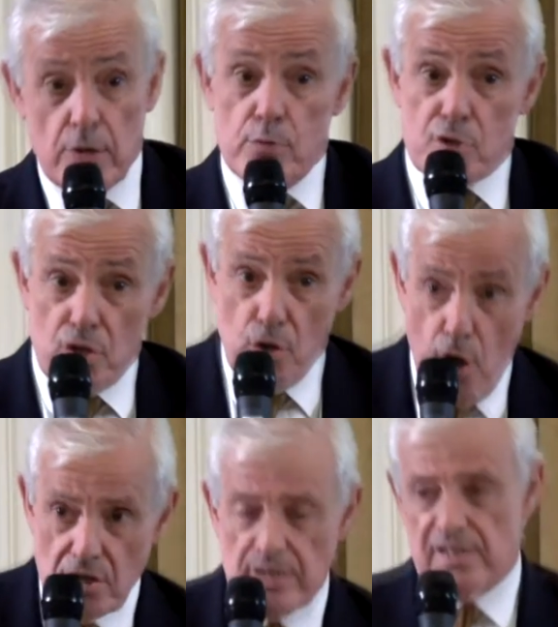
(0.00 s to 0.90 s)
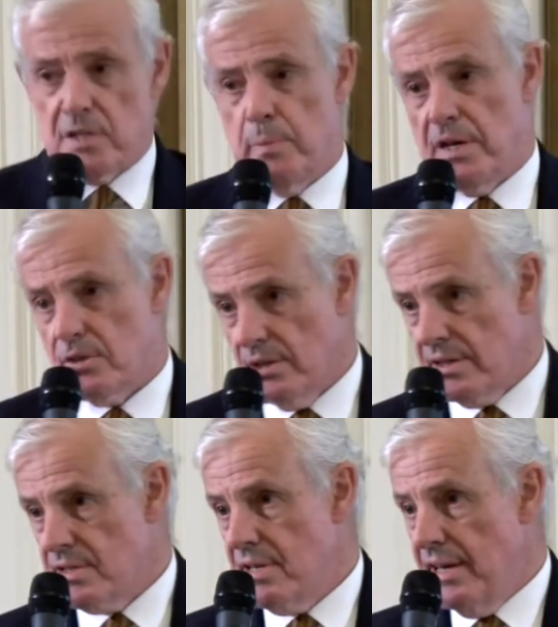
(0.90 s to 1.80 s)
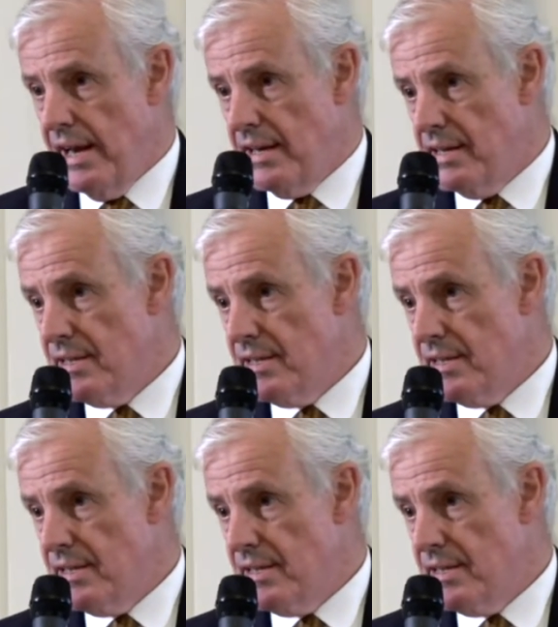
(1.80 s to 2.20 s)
who's not a specialist in any